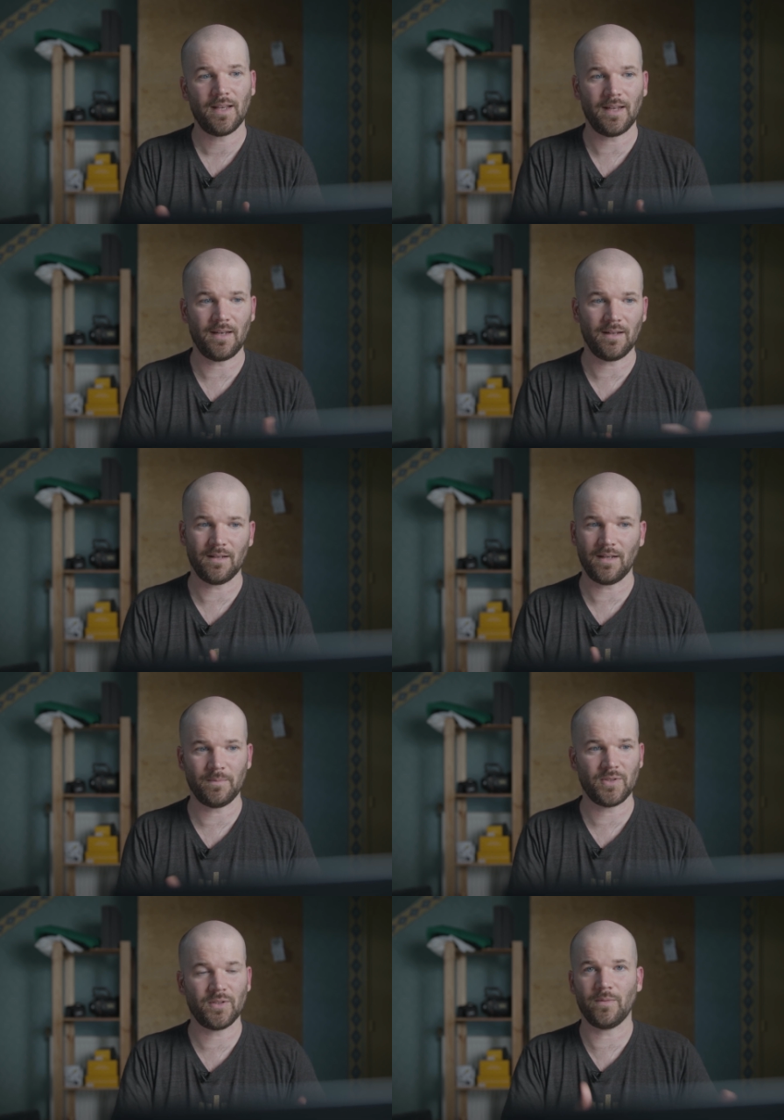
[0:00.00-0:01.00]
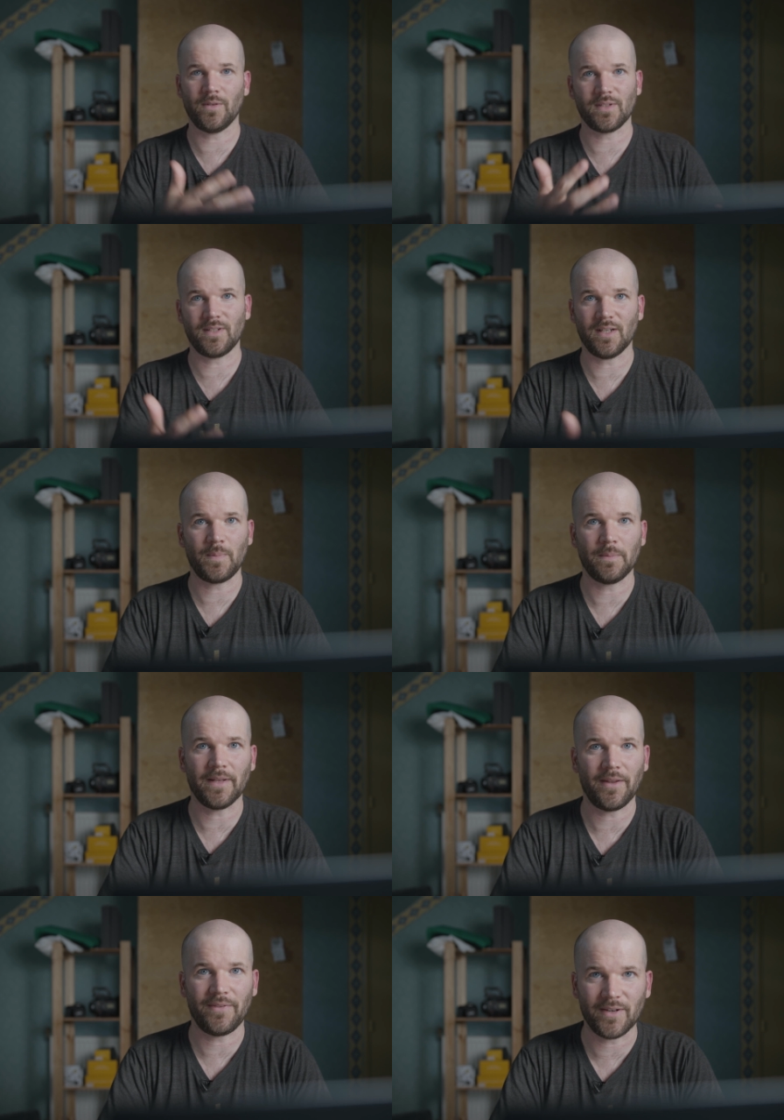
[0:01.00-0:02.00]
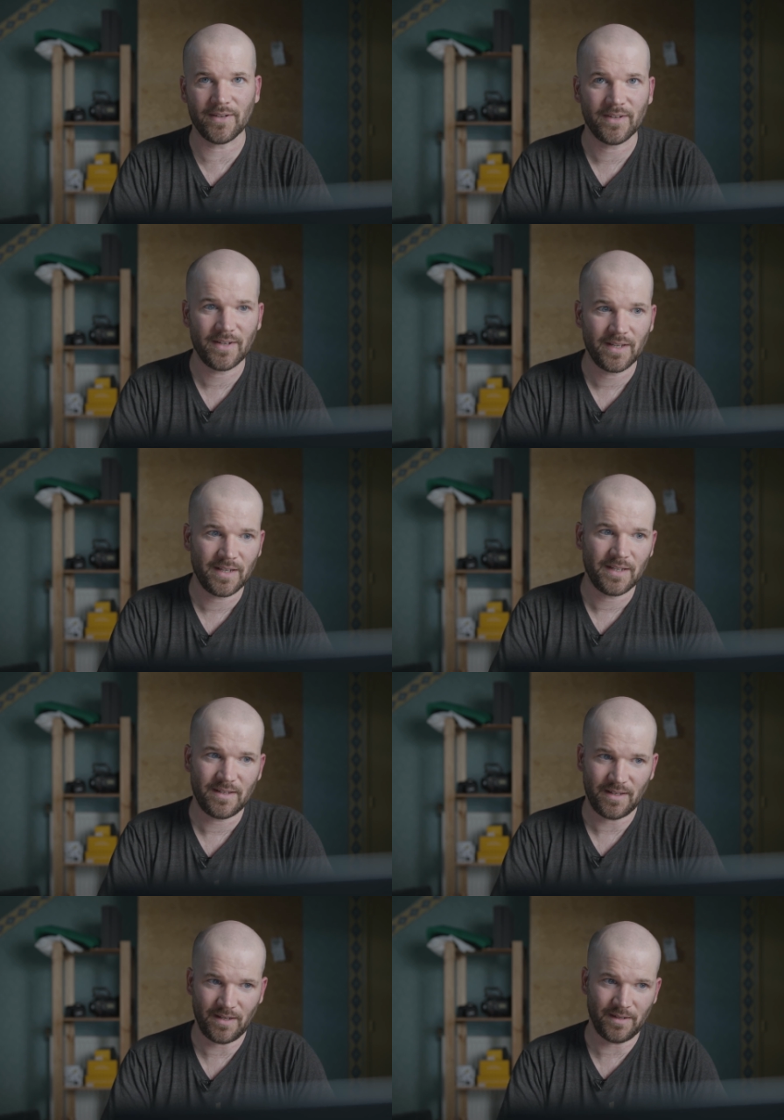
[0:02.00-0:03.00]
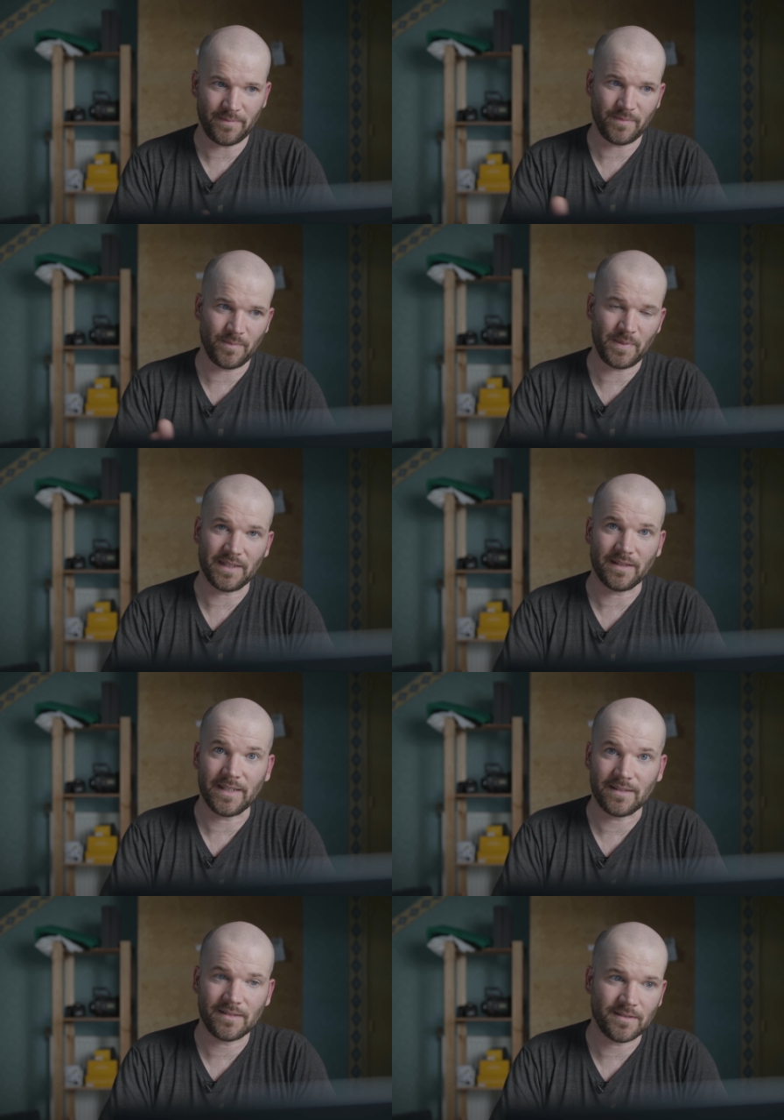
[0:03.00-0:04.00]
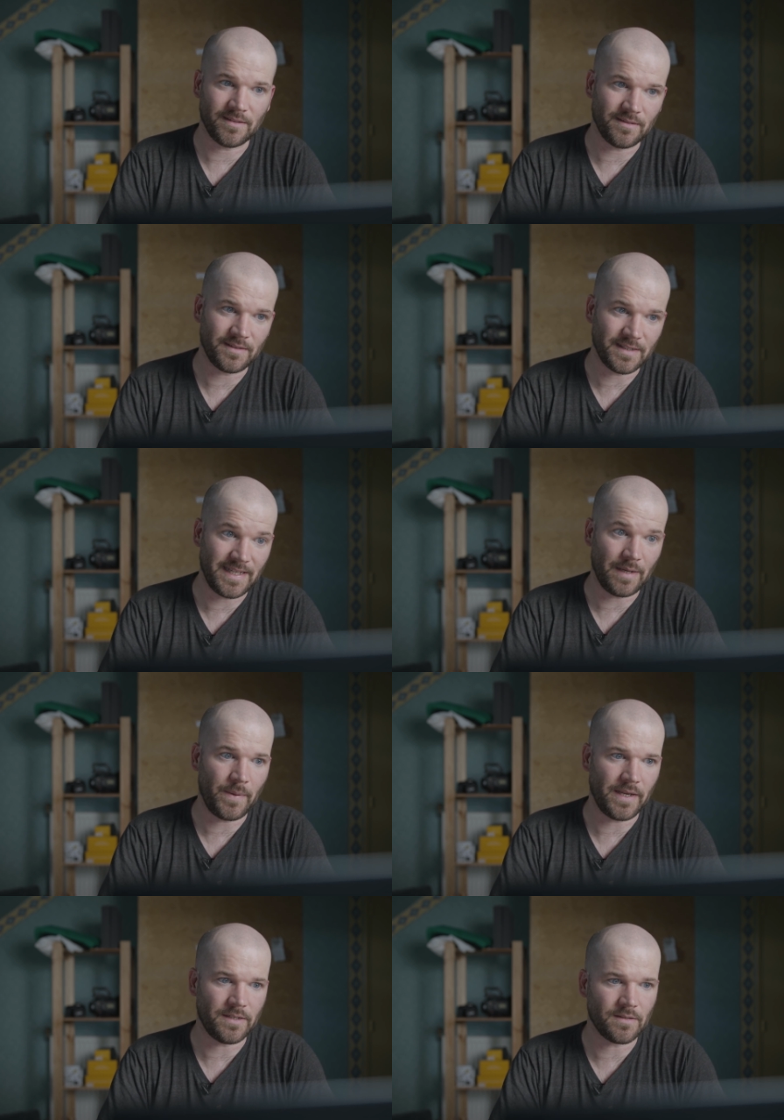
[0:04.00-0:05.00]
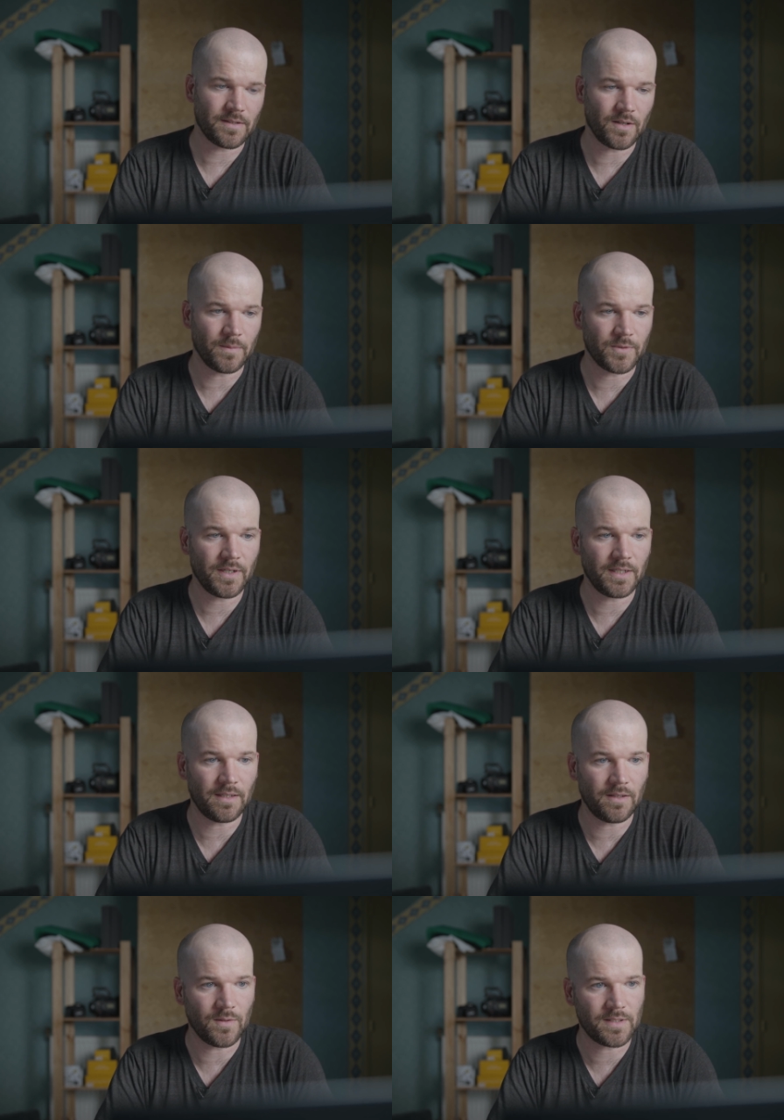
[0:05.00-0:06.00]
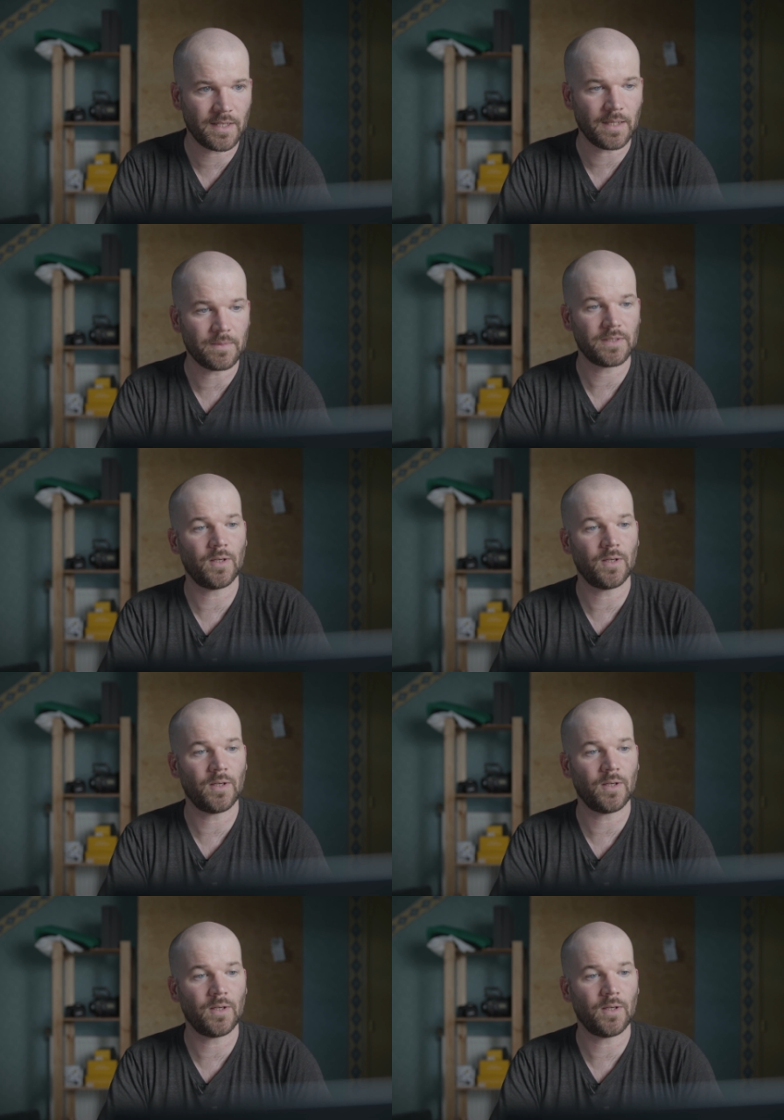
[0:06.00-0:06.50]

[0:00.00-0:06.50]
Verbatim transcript: And I'm sure there's a ton of people out there um, being linked to, to dead pages. So I'm trying to get those set up.